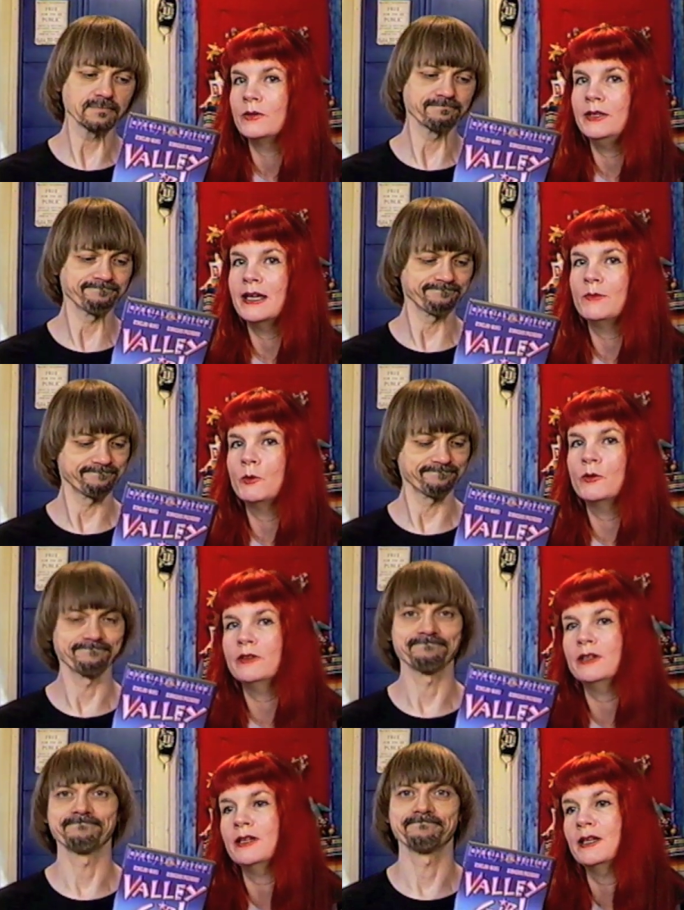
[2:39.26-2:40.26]
Speaker 1: Yeah, more
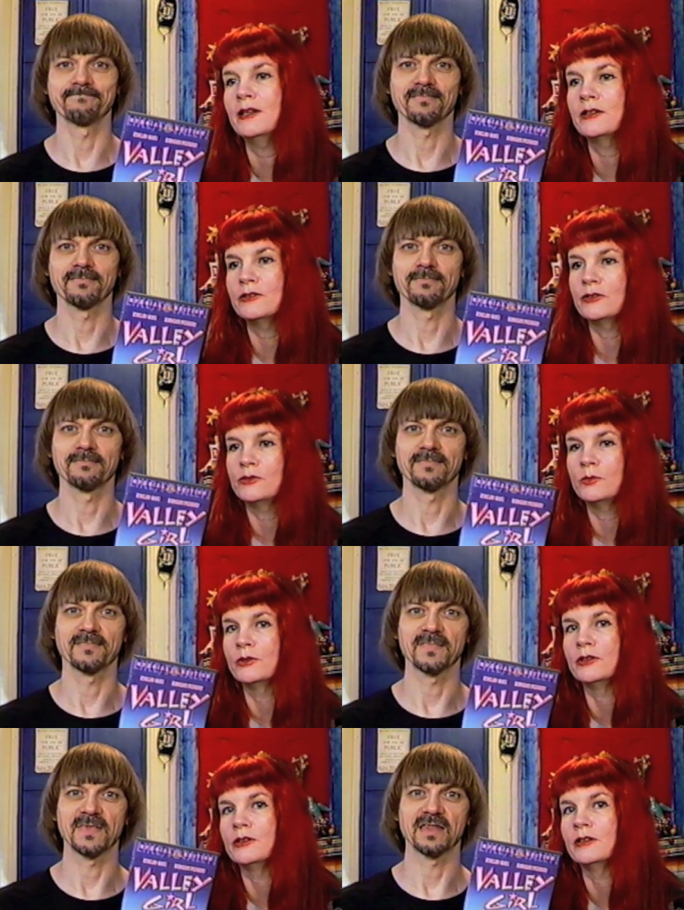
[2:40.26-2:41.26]
of the characters
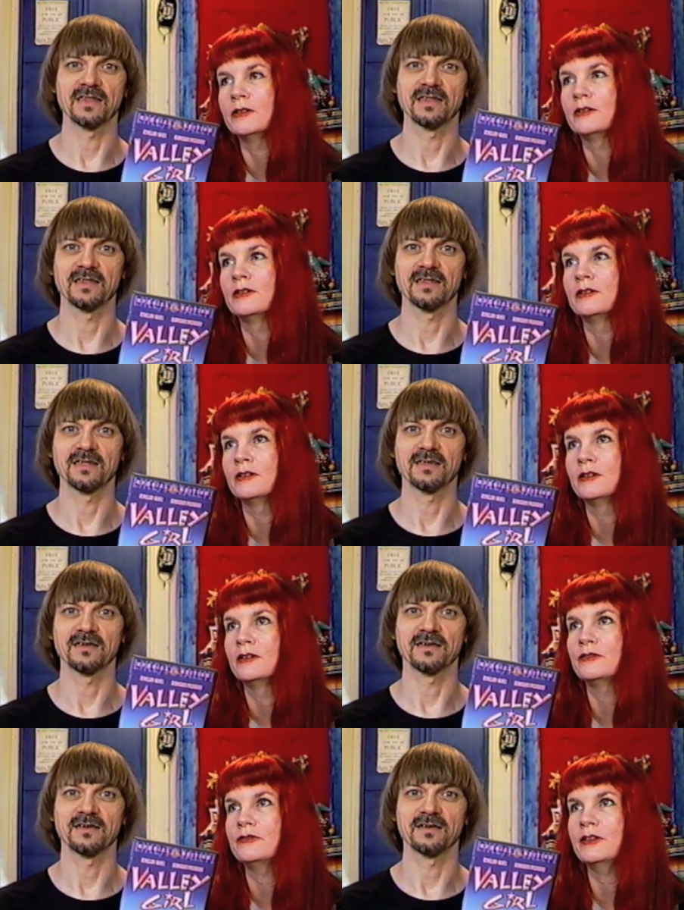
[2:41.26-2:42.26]
were
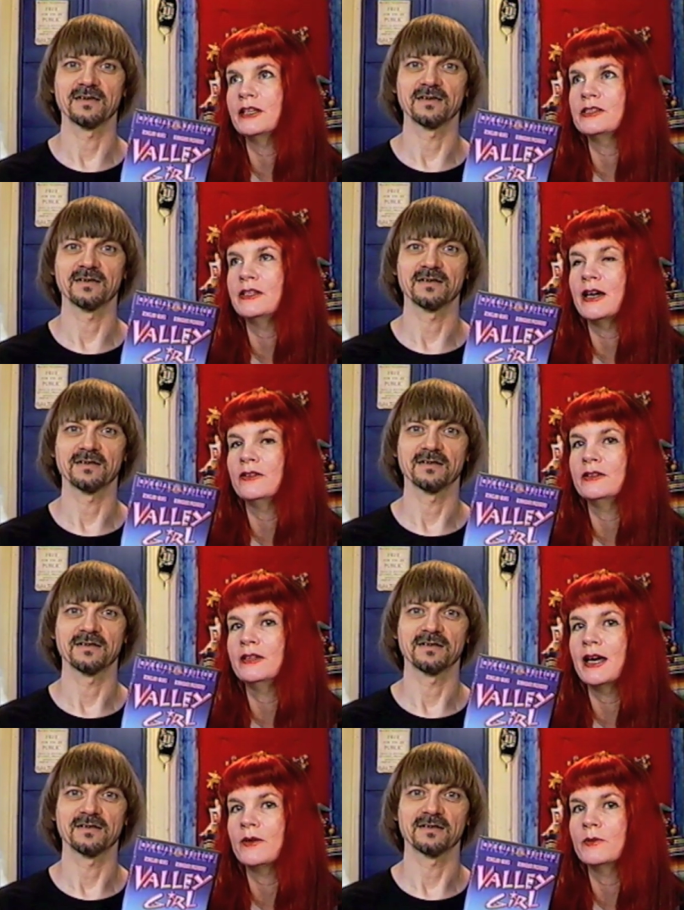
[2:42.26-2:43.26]
fleshed out in
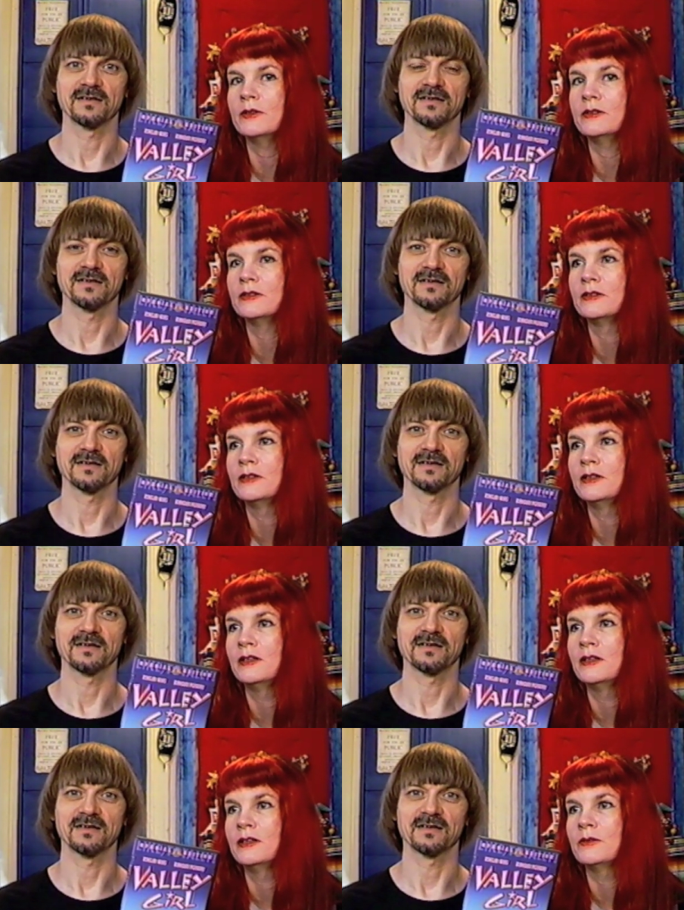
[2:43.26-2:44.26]
that one,
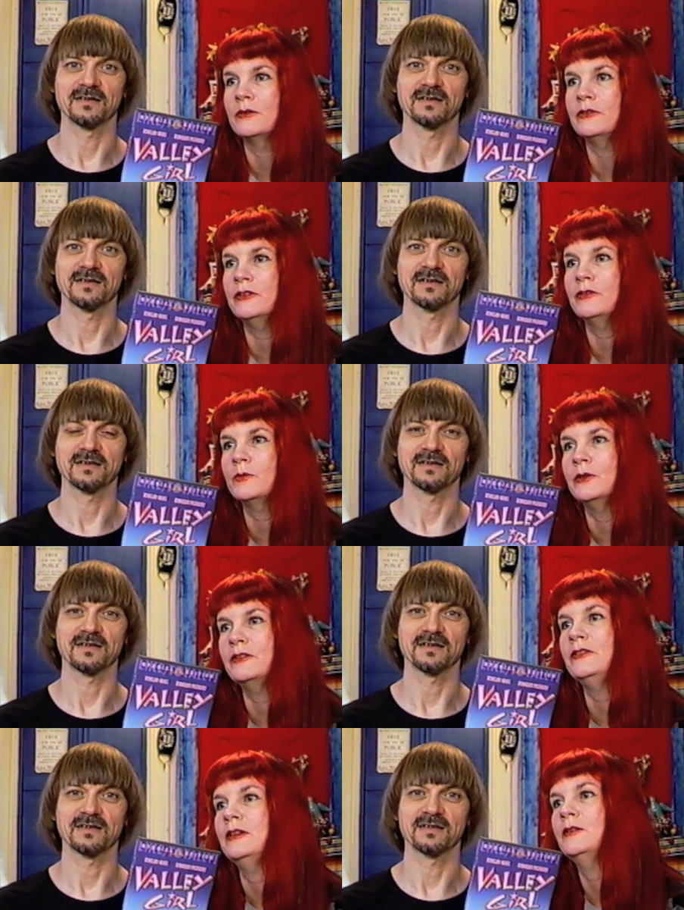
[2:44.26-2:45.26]
whereas this one
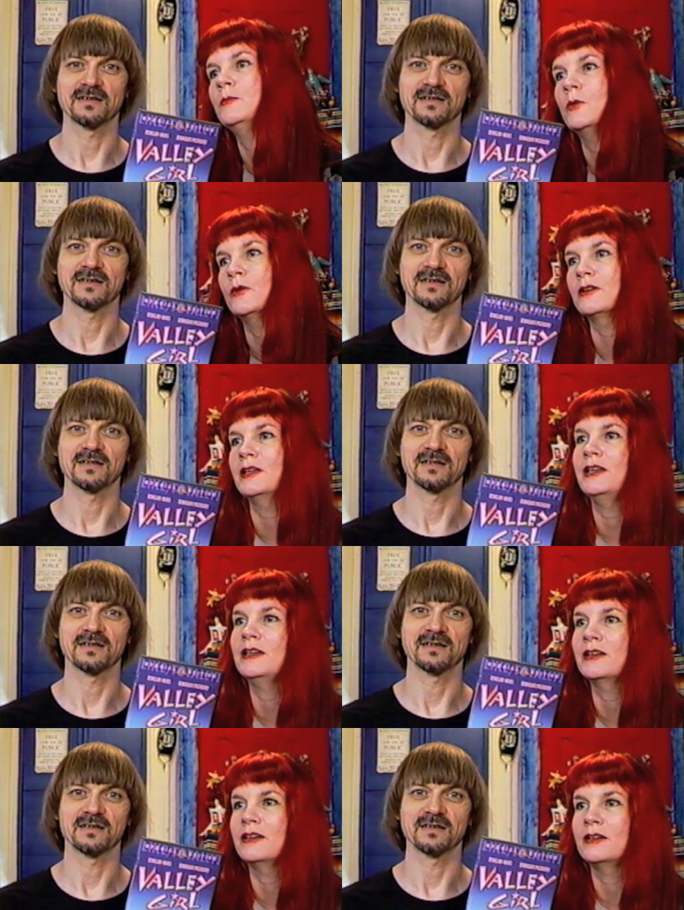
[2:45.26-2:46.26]
seemed more
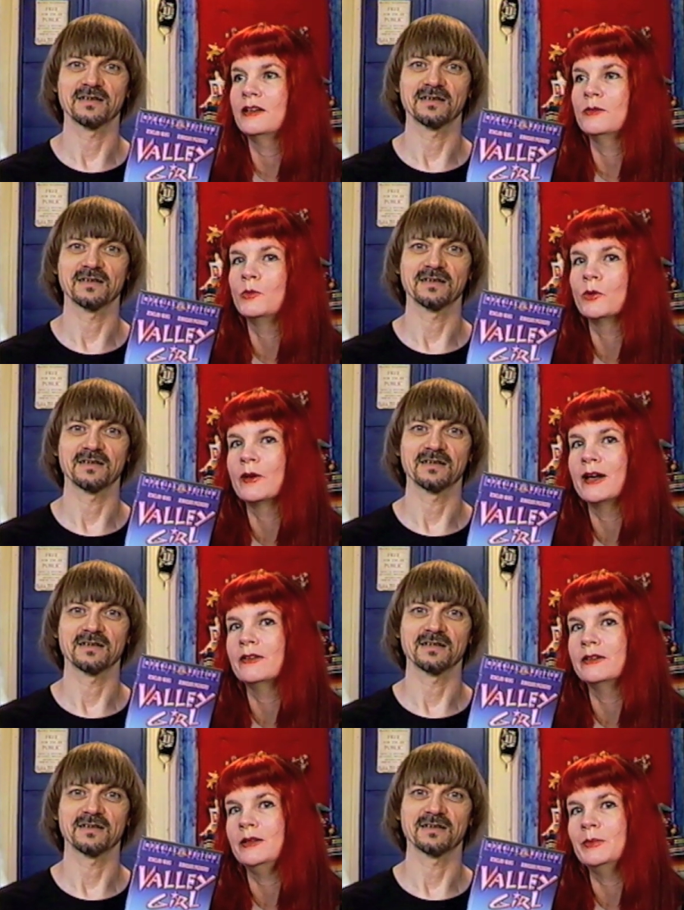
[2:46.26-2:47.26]
like a, a
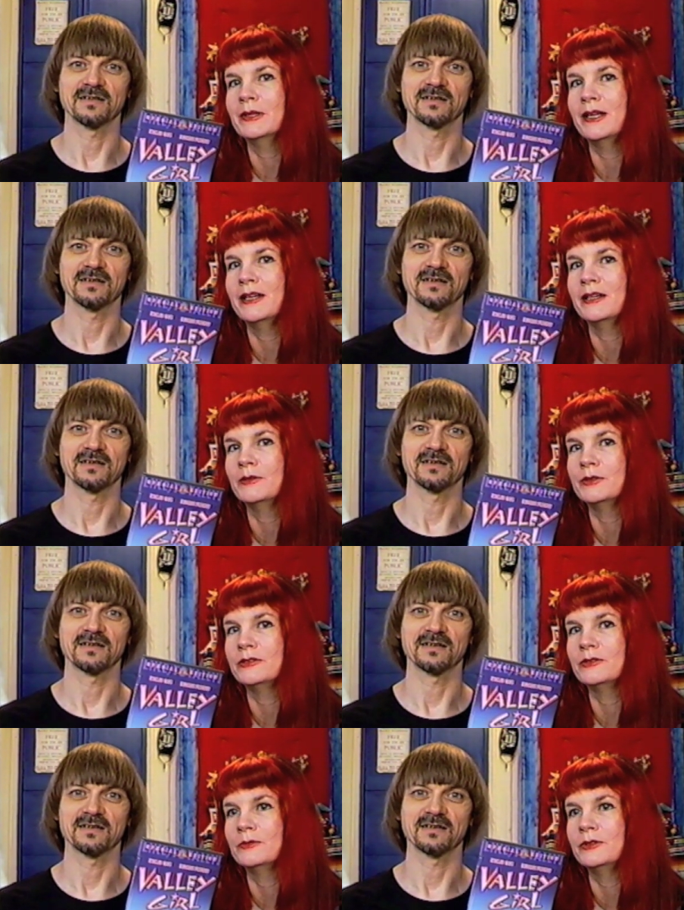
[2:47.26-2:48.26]
morality play,
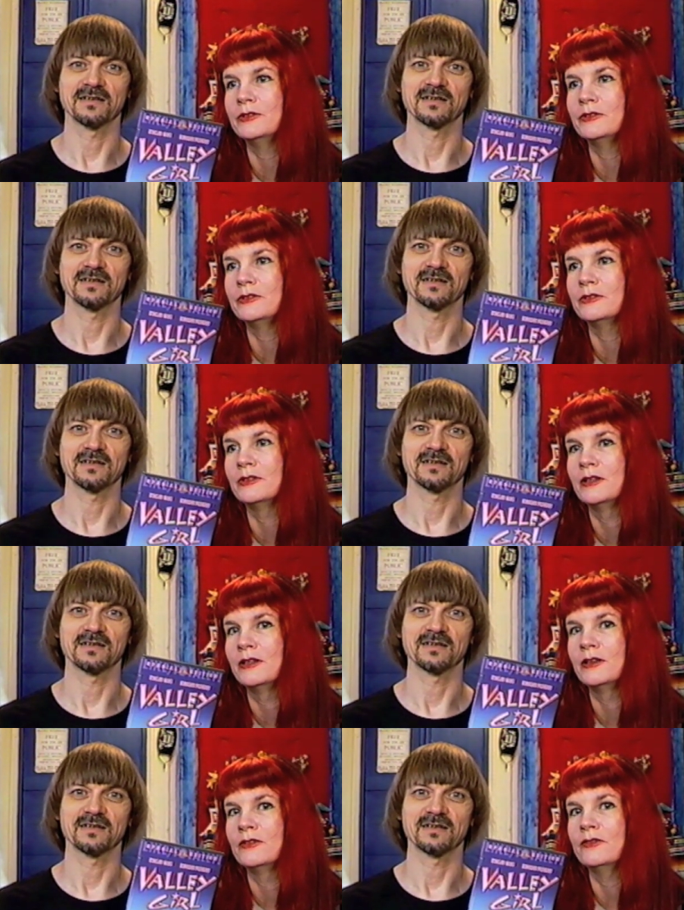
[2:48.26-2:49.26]
which which is
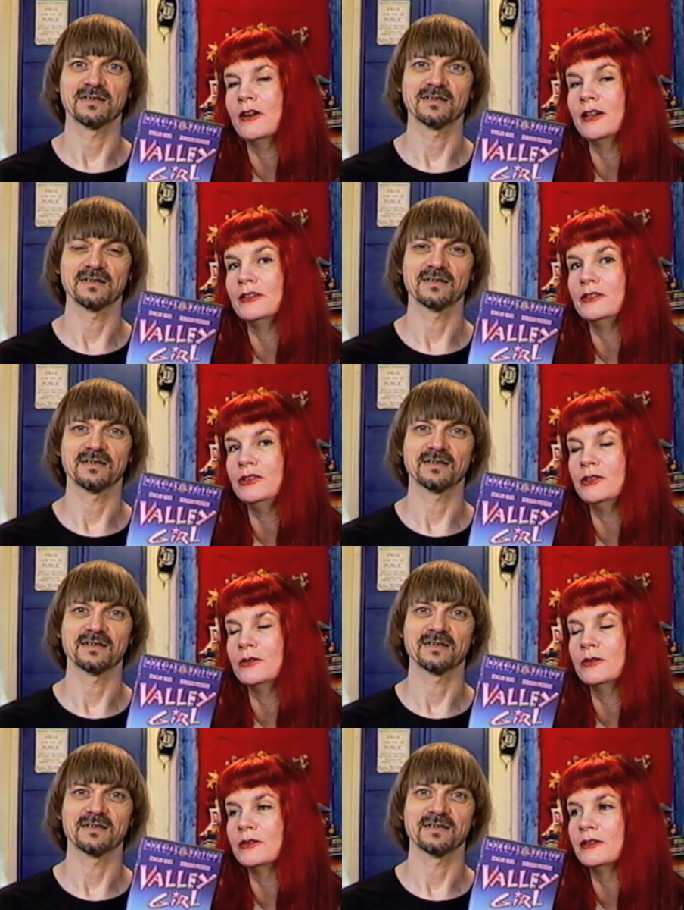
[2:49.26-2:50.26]
fine too.
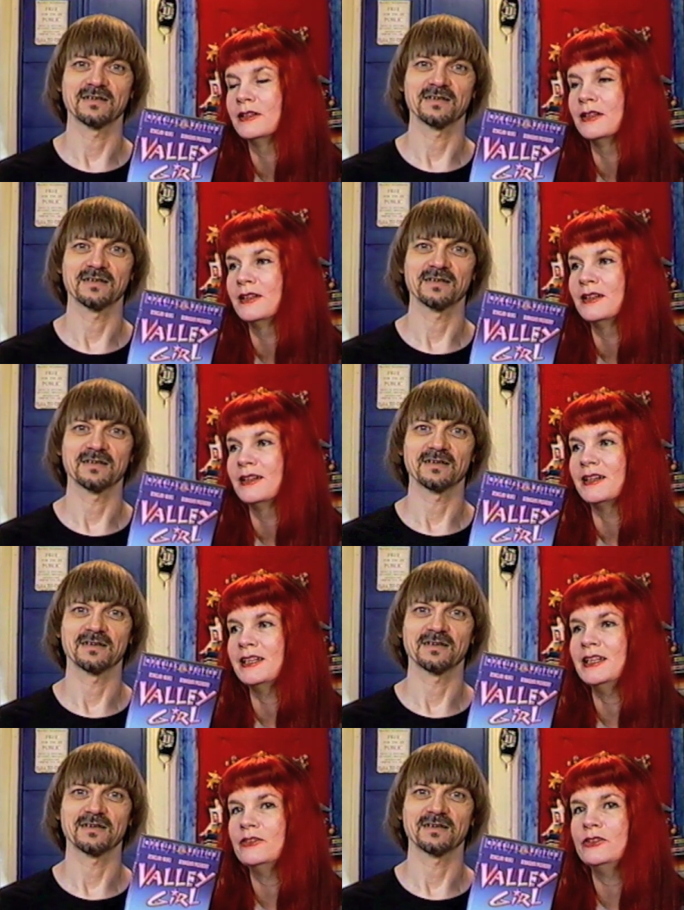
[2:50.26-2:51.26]

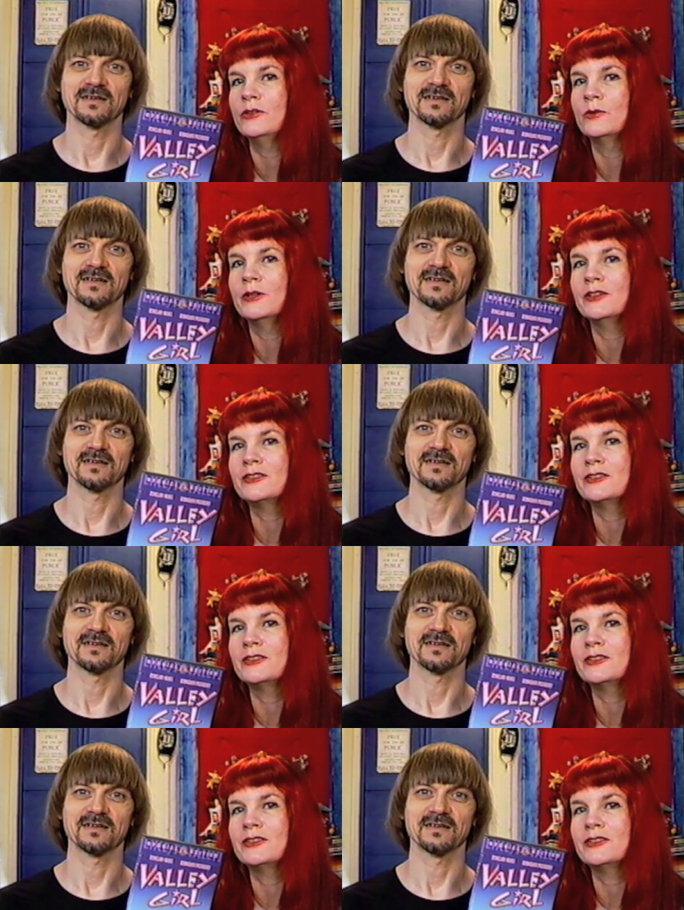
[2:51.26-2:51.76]
It gives you a real